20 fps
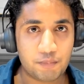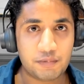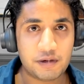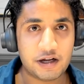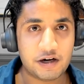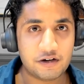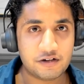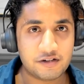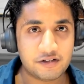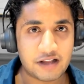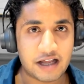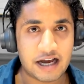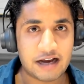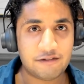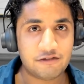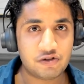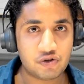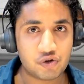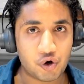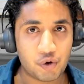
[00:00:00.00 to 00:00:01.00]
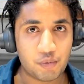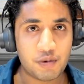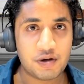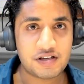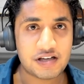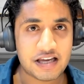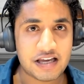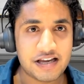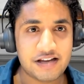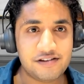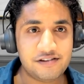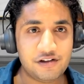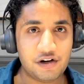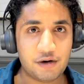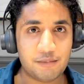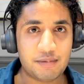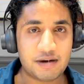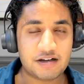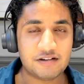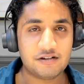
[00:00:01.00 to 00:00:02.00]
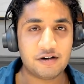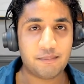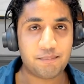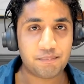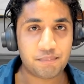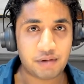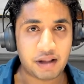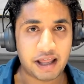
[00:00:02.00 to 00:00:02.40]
players' lives so much easier because they're